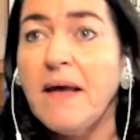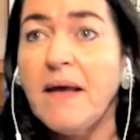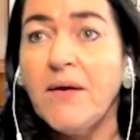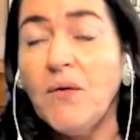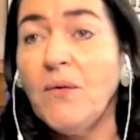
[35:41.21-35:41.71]

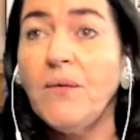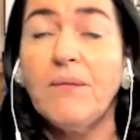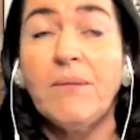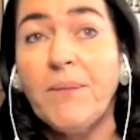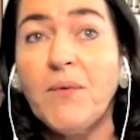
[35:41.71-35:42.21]

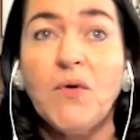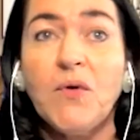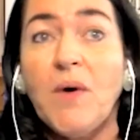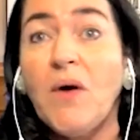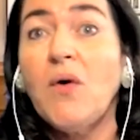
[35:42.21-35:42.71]
you
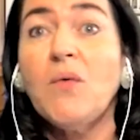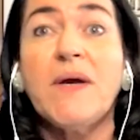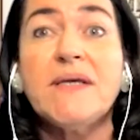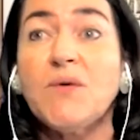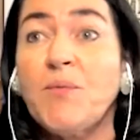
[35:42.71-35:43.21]
were
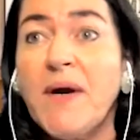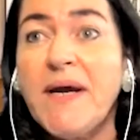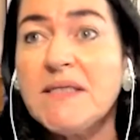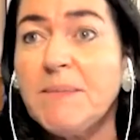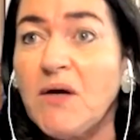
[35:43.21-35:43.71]
always
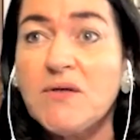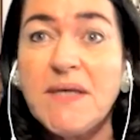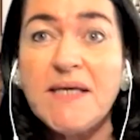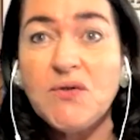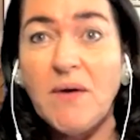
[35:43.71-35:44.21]
appraised because,
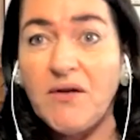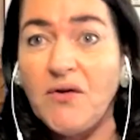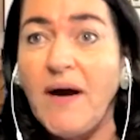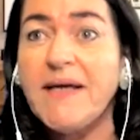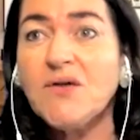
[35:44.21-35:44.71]
yes, you had
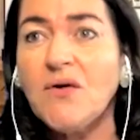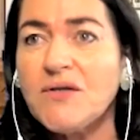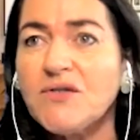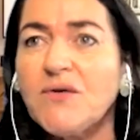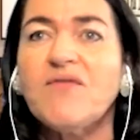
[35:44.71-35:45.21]
the high
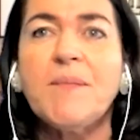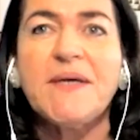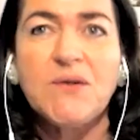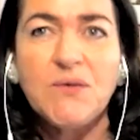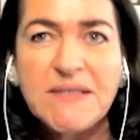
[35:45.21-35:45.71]
score, so
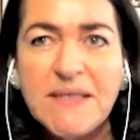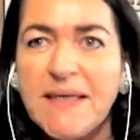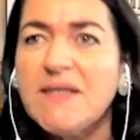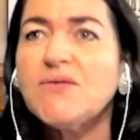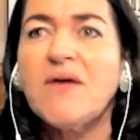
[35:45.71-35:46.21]
everybody could
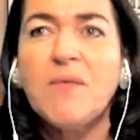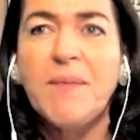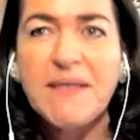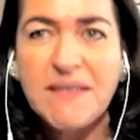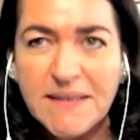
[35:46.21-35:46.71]
see it, so
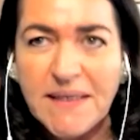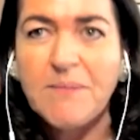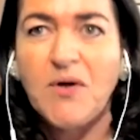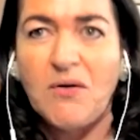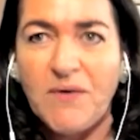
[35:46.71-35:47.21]
everybody
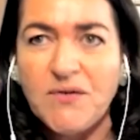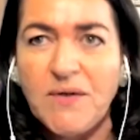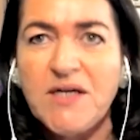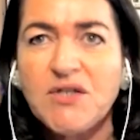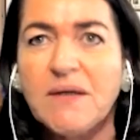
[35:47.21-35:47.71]
said,
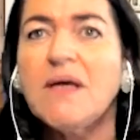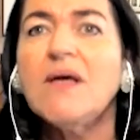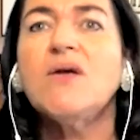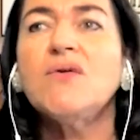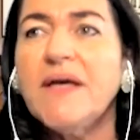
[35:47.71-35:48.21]
congratulations.
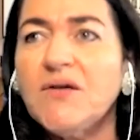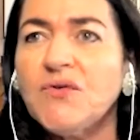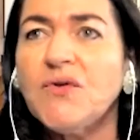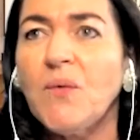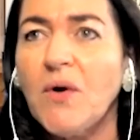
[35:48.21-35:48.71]
You get
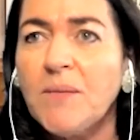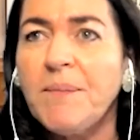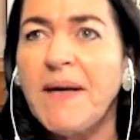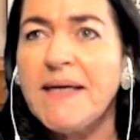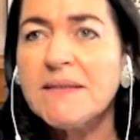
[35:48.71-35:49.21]
to the
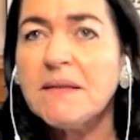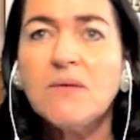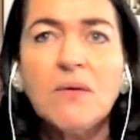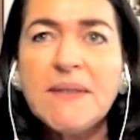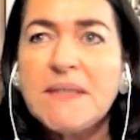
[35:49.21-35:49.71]
workplace,
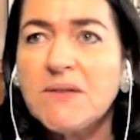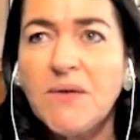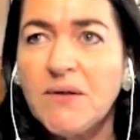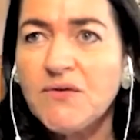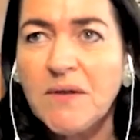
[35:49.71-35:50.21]
nobody is
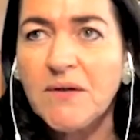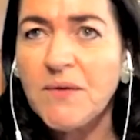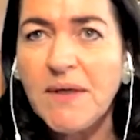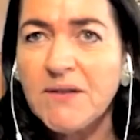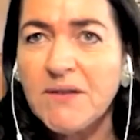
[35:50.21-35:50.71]
going to
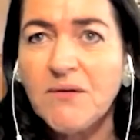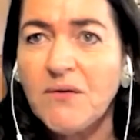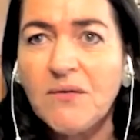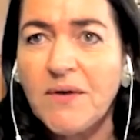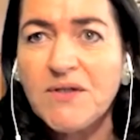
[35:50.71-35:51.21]

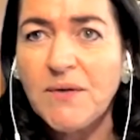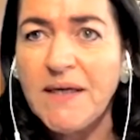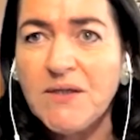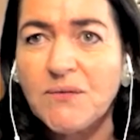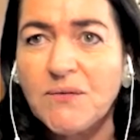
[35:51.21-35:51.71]

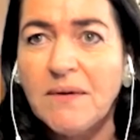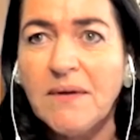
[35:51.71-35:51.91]
congratulate you.